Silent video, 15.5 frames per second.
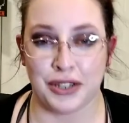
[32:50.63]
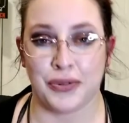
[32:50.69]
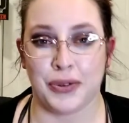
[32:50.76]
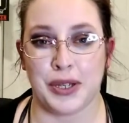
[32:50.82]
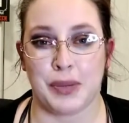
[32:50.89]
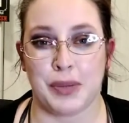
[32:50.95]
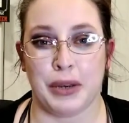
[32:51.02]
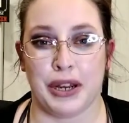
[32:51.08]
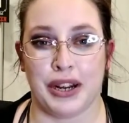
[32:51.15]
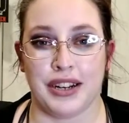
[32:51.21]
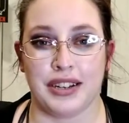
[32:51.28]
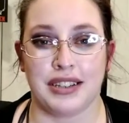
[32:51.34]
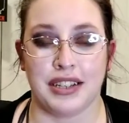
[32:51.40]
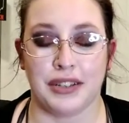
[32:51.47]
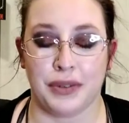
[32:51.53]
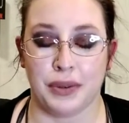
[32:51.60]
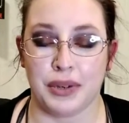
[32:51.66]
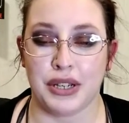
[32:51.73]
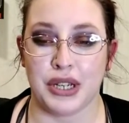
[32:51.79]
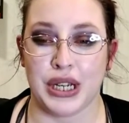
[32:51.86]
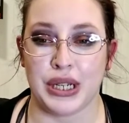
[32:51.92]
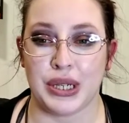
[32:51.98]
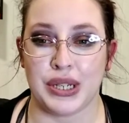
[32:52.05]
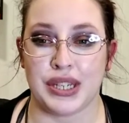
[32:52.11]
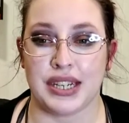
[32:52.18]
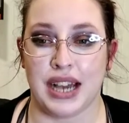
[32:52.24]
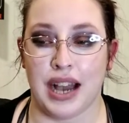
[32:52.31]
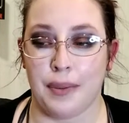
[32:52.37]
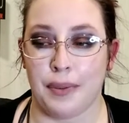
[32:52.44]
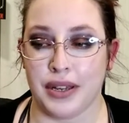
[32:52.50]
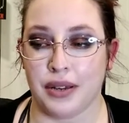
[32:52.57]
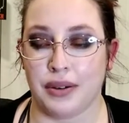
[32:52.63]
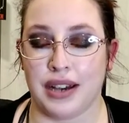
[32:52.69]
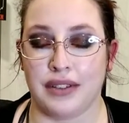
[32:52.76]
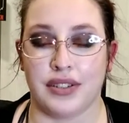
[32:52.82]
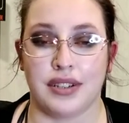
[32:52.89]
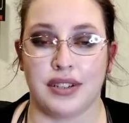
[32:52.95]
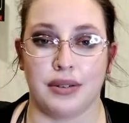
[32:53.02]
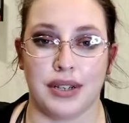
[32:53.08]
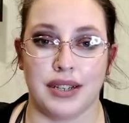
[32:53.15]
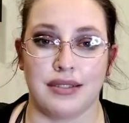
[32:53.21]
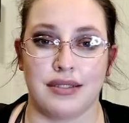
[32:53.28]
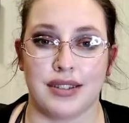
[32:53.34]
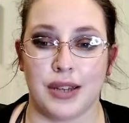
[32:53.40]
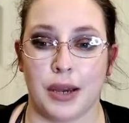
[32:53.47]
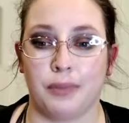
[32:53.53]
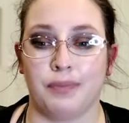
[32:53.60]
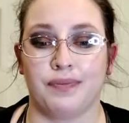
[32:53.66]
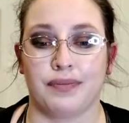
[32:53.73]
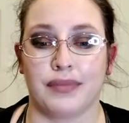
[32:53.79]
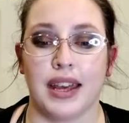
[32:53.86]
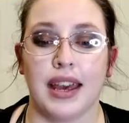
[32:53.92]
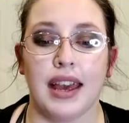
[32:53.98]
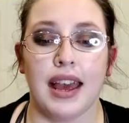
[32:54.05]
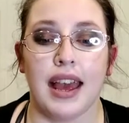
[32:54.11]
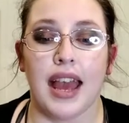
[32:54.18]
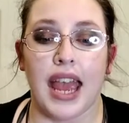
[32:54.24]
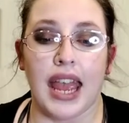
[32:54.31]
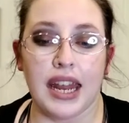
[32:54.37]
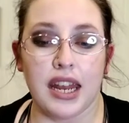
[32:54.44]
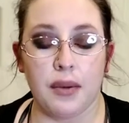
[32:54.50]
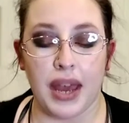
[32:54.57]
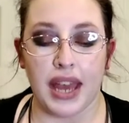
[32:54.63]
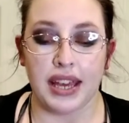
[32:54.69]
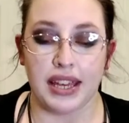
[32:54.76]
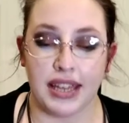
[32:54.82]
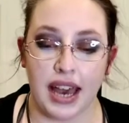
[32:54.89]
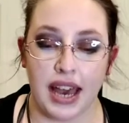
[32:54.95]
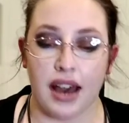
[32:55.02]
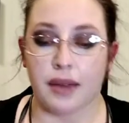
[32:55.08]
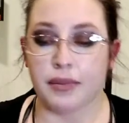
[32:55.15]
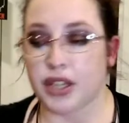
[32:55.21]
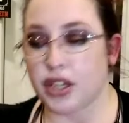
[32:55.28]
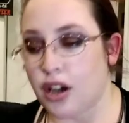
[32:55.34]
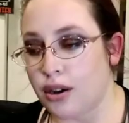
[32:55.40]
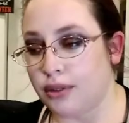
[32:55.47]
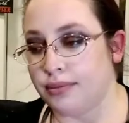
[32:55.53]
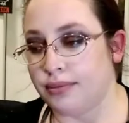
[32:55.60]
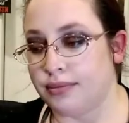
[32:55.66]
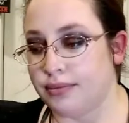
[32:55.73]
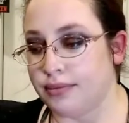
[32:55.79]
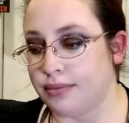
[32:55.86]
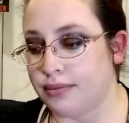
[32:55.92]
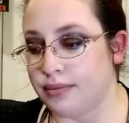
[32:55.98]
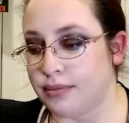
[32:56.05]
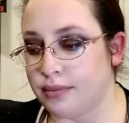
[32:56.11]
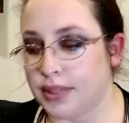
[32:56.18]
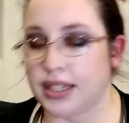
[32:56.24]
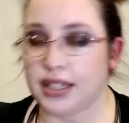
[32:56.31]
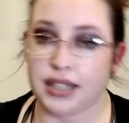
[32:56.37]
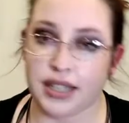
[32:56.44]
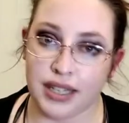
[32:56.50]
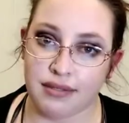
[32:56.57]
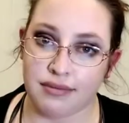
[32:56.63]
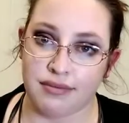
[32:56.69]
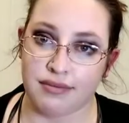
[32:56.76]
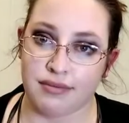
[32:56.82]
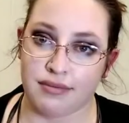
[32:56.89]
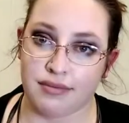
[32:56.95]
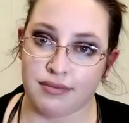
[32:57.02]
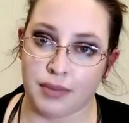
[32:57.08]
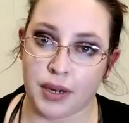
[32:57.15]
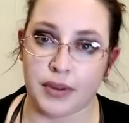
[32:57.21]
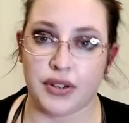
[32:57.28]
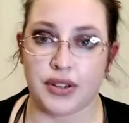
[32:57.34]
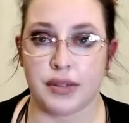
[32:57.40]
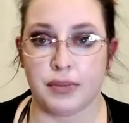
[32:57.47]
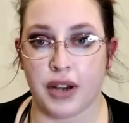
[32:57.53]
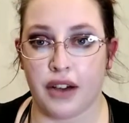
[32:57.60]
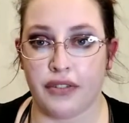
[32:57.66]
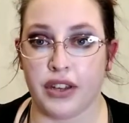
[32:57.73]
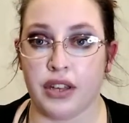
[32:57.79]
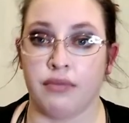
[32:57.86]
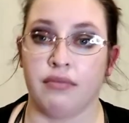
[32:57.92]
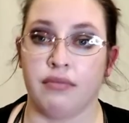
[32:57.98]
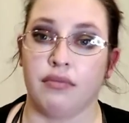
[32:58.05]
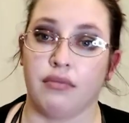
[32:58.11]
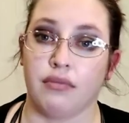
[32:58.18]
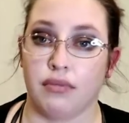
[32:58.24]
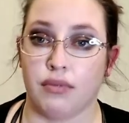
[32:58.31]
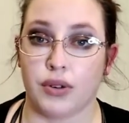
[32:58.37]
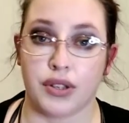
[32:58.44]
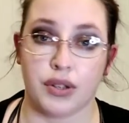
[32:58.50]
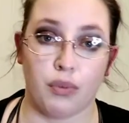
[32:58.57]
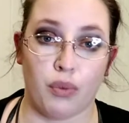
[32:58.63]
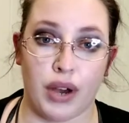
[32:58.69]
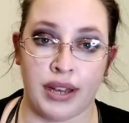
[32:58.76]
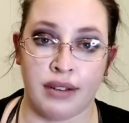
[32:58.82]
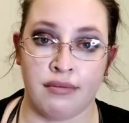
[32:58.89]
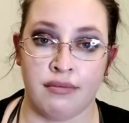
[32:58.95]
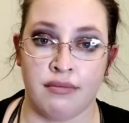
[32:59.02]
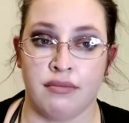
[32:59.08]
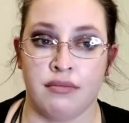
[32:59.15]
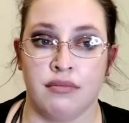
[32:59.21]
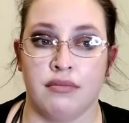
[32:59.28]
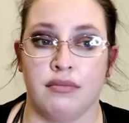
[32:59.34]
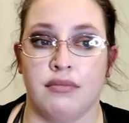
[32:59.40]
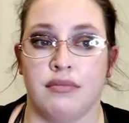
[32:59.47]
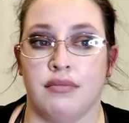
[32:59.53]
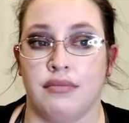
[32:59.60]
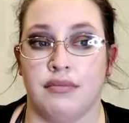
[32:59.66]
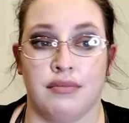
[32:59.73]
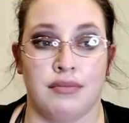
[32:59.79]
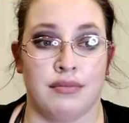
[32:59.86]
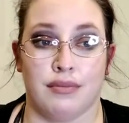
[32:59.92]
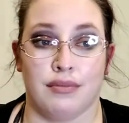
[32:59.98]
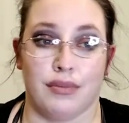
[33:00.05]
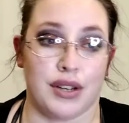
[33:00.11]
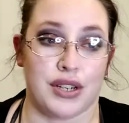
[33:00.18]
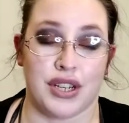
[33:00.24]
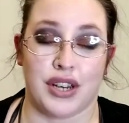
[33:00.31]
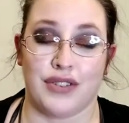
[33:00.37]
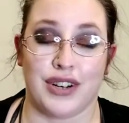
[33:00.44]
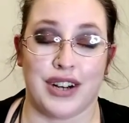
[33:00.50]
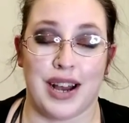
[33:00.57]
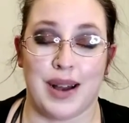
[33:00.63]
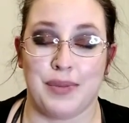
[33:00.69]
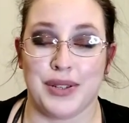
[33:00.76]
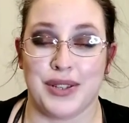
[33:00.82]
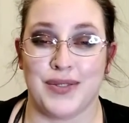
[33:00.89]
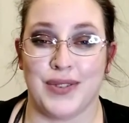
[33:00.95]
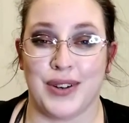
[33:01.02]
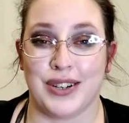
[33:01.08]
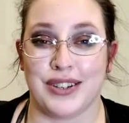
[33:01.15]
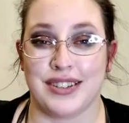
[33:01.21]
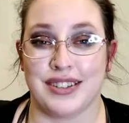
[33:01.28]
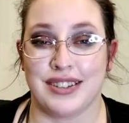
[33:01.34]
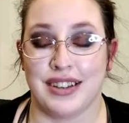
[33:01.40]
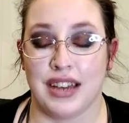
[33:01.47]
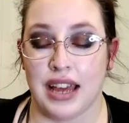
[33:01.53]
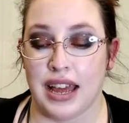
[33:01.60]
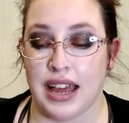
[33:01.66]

Let your voice be heard. If you want changes to happen, you have to do it. So, anyway, yeah, I'm gonna go. I'm gonna clean, probably drink some coffee or some wine, whichever happens first.